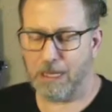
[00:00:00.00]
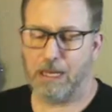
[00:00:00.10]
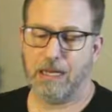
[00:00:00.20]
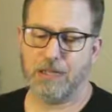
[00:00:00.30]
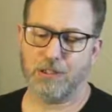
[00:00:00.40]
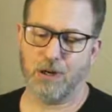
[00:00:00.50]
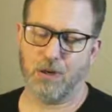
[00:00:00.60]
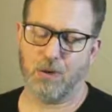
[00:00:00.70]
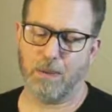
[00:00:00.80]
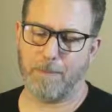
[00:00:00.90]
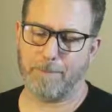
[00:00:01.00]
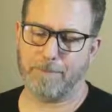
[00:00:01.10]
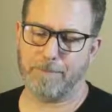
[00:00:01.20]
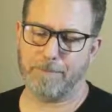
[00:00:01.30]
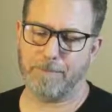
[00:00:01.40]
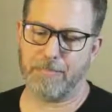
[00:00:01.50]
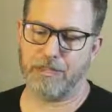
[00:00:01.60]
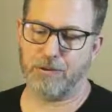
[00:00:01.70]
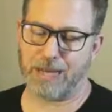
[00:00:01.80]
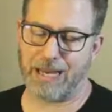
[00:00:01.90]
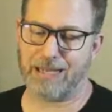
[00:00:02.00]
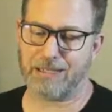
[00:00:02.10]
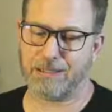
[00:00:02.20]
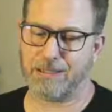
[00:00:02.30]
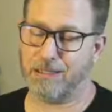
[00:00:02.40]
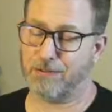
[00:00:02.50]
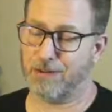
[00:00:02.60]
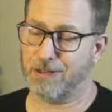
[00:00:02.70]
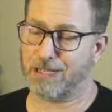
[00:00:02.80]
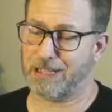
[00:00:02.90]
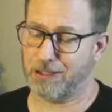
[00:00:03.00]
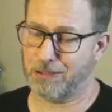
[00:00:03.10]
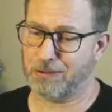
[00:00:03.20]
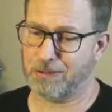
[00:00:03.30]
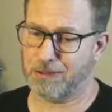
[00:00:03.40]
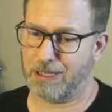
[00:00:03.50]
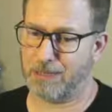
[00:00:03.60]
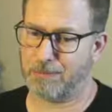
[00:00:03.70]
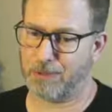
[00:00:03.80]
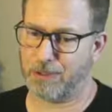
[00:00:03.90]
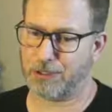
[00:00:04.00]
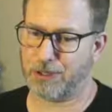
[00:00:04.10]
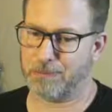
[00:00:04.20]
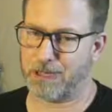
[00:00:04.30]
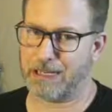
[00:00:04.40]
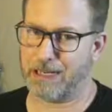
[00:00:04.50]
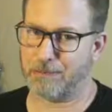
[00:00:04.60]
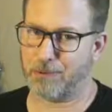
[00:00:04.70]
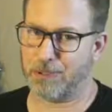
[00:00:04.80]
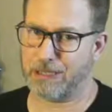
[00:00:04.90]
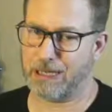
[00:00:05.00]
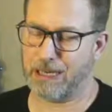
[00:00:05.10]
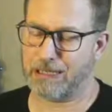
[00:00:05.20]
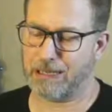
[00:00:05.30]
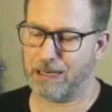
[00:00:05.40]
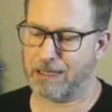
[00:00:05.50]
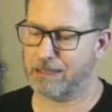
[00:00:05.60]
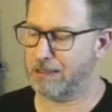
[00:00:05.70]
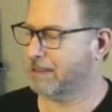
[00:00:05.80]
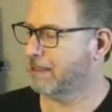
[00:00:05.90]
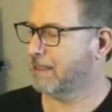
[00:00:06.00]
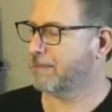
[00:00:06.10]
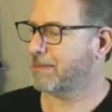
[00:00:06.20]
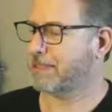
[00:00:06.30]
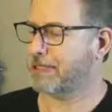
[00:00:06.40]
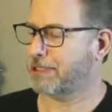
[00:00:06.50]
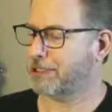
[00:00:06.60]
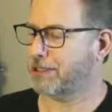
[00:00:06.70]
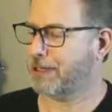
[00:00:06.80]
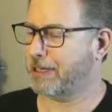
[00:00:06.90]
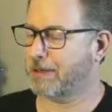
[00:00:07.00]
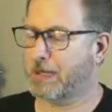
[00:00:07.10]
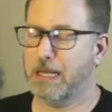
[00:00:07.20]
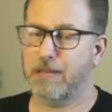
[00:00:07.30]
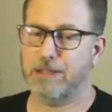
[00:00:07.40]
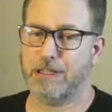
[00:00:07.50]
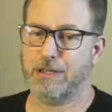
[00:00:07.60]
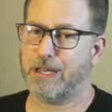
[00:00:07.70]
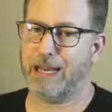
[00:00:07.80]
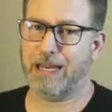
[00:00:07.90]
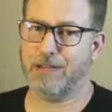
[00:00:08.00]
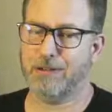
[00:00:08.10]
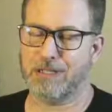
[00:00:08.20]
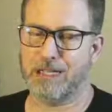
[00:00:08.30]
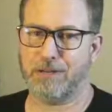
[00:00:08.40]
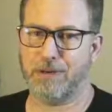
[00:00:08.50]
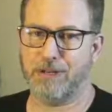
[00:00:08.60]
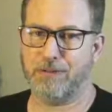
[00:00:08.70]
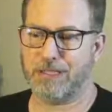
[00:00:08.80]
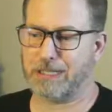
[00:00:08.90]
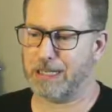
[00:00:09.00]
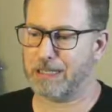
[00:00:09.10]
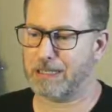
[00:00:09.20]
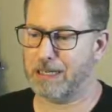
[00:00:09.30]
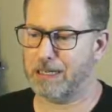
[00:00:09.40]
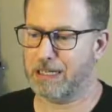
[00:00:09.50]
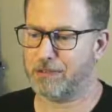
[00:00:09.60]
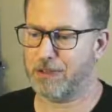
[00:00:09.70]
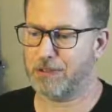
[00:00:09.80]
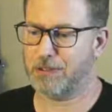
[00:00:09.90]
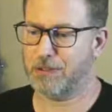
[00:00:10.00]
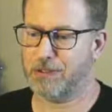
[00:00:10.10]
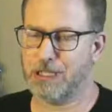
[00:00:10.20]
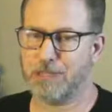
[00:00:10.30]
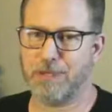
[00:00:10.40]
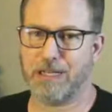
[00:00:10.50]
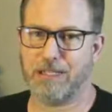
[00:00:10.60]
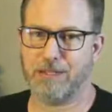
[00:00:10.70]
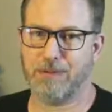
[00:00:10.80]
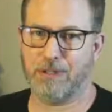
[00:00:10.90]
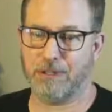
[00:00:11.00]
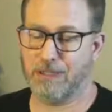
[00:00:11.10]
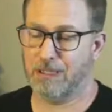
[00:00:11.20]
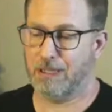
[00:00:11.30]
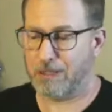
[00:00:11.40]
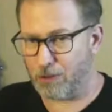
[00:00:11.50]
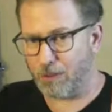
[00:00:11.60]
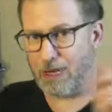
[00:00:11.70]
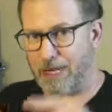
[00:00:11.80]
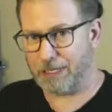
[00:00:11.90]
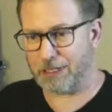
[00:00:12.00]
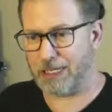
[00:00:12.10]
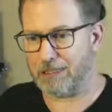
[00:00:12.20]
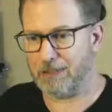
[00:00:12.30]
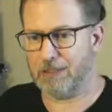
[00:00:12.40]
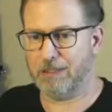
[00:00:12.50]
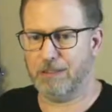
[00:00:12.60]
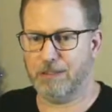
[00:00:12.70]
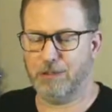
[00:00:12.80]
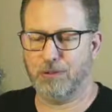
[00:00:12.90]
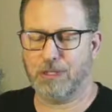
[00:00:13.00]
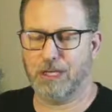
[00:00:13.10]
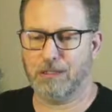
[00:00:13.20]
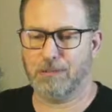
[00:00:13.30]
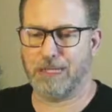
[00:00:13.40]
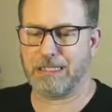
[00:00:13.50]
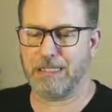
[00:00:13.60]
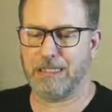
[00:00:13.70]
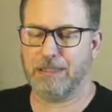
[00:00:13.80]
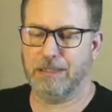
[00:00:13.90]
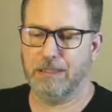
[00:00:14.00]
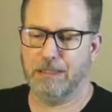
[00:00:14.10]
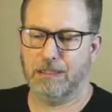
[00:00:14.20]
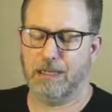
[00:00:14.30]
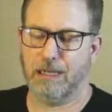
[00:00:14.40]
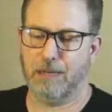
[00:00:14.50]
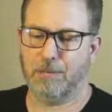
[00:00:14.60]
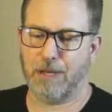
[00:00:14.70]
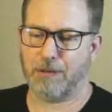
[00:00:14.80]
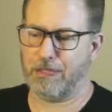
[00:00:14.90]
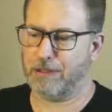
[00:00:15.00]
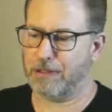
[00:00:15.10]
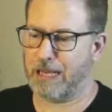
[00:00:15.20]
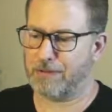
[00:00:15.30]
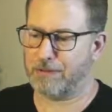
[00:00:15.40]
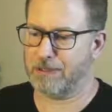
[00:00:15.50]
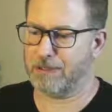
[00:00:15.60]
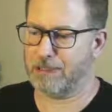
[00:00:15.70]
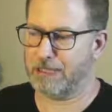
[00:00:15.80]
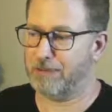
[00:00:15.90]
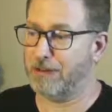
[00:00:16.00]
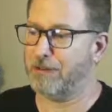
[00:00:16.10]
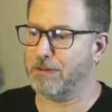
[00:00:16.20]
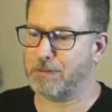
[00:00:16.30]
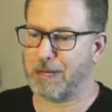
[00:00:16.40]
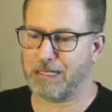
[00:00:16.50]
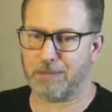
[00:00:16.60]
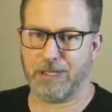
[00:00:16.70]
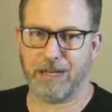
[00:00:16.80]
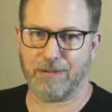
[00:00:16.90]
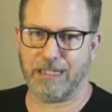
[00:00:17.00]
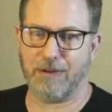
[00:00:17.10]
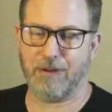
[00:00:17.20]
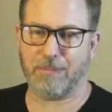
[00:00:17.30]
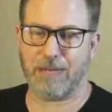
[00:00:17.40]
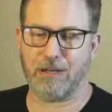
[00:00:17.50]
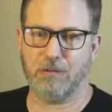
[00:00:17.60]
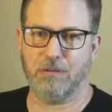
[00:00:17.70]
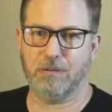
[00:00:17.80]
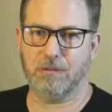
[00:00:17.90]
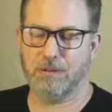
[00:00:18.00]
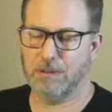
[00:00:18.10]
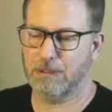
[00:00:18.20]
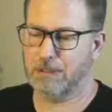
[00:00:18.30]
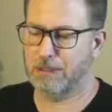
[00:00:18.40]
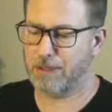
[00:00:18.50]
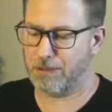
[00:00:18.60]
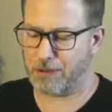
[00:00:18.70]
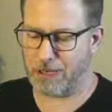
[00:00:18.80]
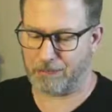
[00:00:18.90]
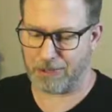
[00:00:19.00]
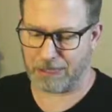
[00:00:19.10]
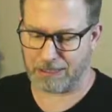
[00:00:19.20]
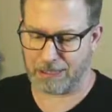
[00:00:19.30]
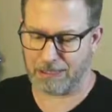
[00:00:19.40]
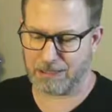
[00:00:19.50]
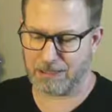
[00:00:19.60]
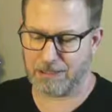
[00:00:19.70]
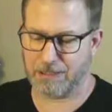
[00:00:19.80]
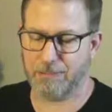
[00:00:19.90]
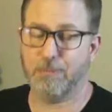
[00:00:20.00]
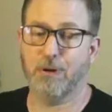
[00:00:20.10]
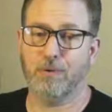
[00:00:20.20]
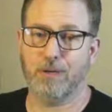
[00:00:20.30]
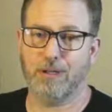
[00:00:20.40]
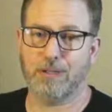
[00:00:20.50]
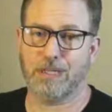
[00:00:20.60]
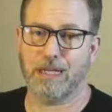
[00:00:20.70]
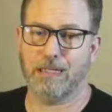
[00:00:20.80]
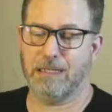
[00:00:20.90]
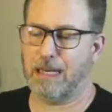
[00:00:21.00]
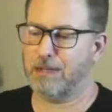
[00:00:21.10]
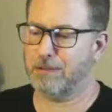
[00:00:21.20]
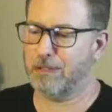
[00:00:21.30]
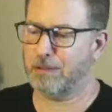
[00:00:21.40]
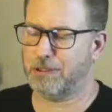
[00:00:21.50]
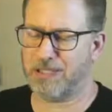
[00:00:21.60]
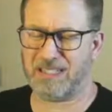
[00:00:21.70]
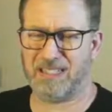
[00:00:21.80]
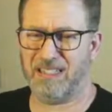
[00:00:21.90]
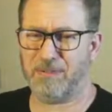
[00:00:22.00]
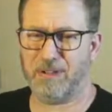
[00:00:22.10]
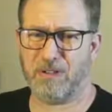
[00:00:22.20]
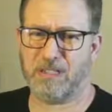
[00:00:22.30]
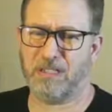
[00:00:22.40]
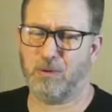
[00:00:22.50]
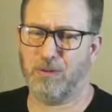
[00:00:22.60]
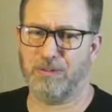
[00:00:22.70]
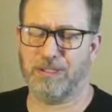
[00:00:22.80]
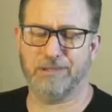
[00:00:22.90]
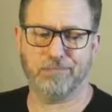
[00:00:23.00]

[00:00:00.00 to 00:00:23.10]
so you can't, as far as I know, I'm pretty sure, I'm 99.99% sure here, that you can't use an E3D V6 on an SV02 just because of the Y channel, the dual color mixing. I think you'd have to, even if it was possible, you'd have to give up that whole thought process to put one of those on it. Now, I don't know, Justin, if there's an equivalent